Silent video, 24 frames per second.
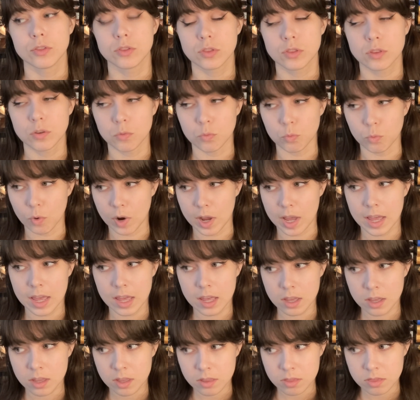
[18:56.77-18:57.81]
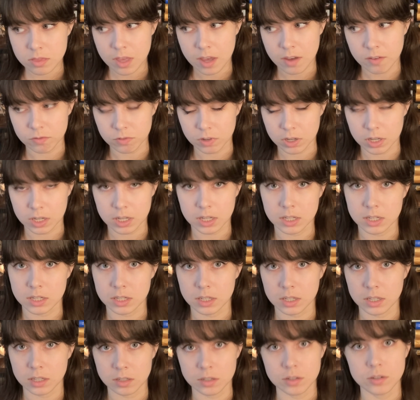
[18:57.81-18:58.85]
the way that Vidian
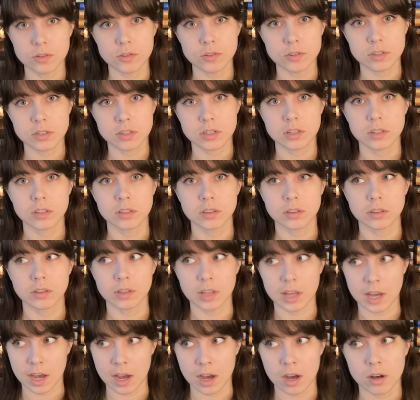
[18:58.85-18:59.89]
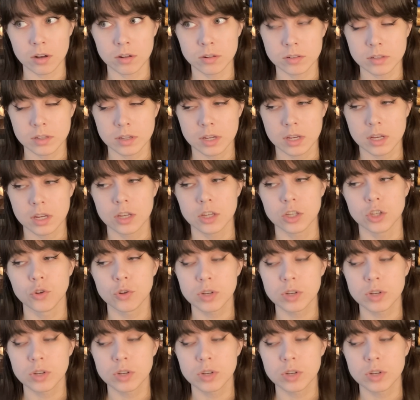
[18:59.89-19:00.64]
kills Lal, you